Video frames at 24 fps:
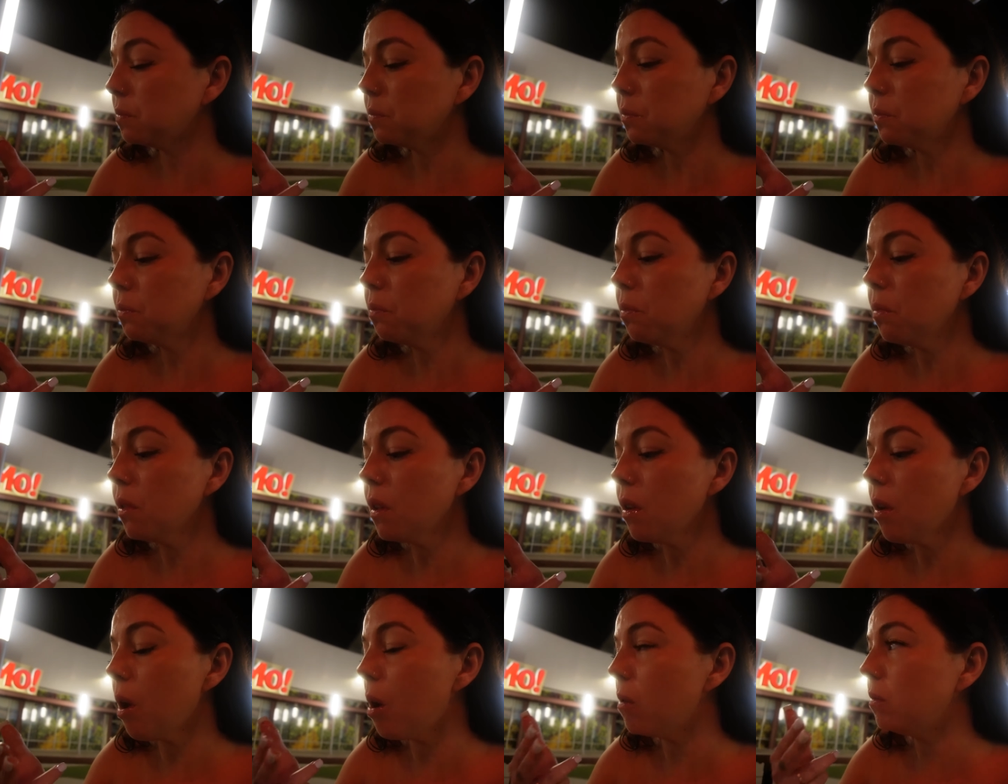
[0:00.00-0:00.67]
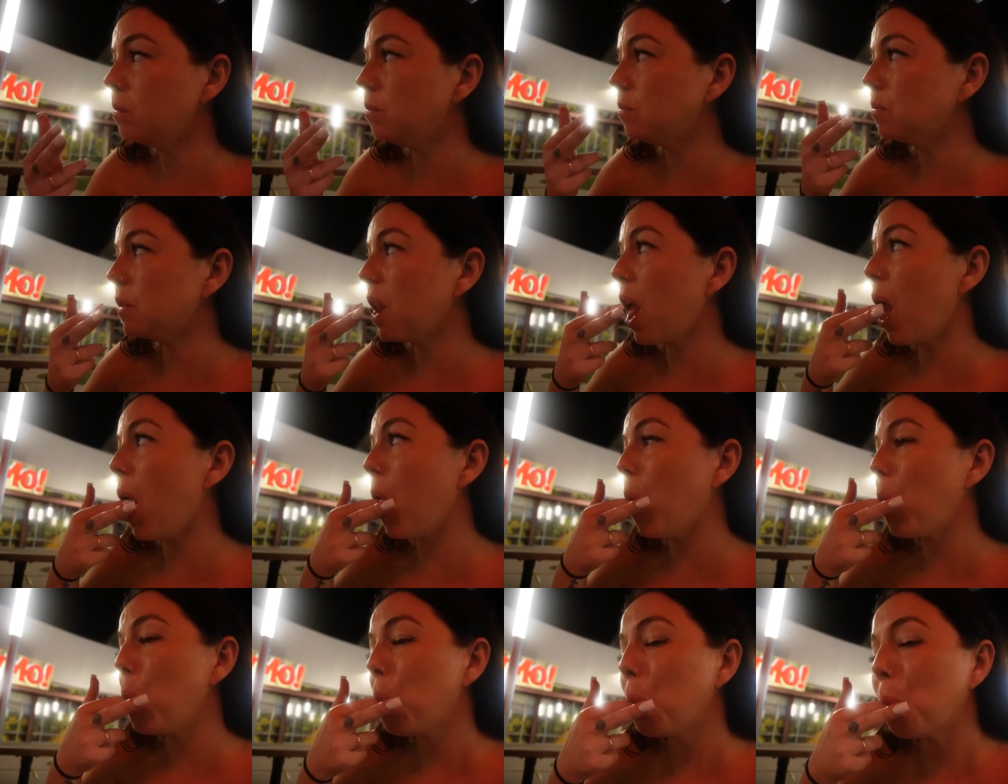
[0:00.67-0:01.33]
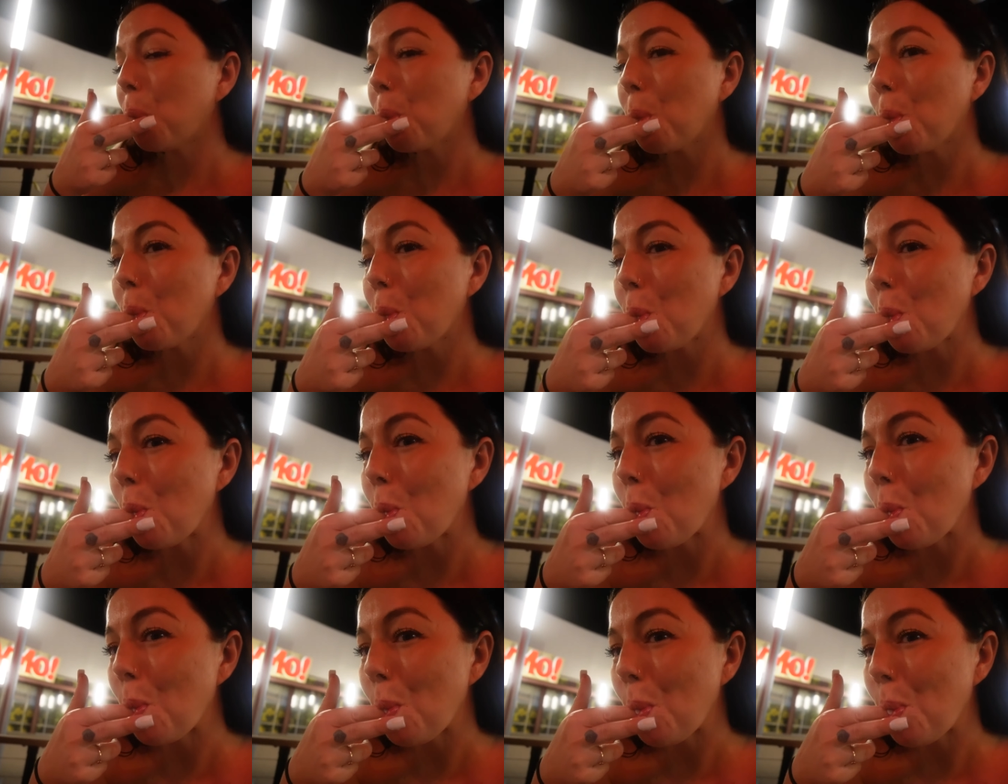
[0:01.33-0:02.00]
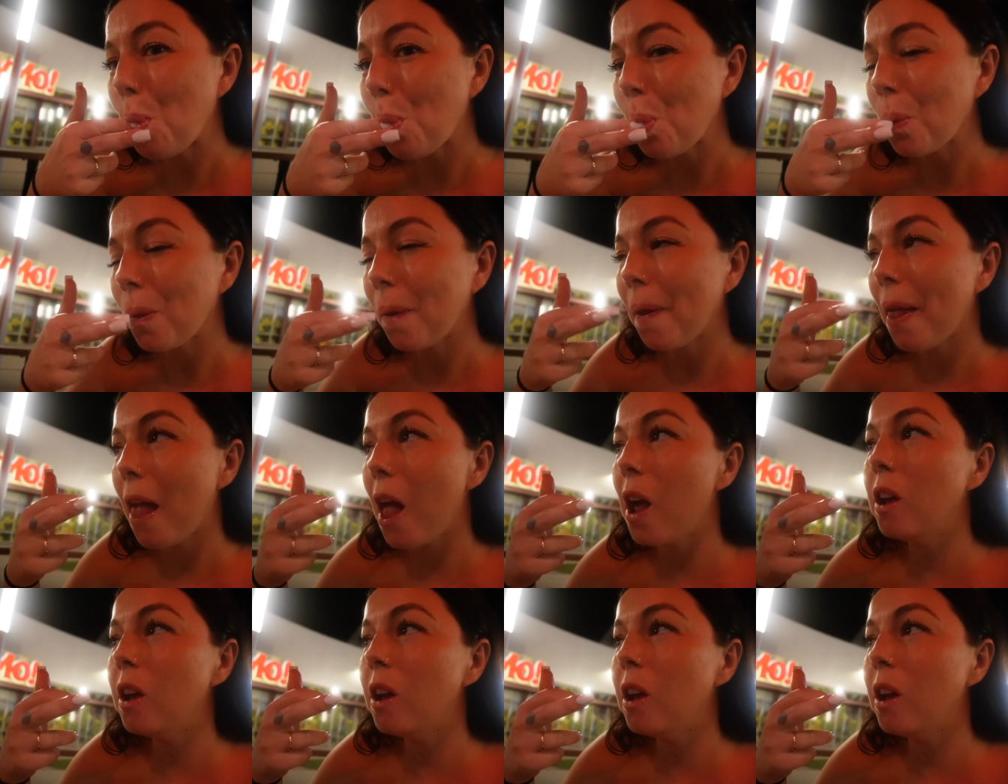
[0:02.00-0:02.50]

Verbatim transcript: I'm bougie. I ordered lobster.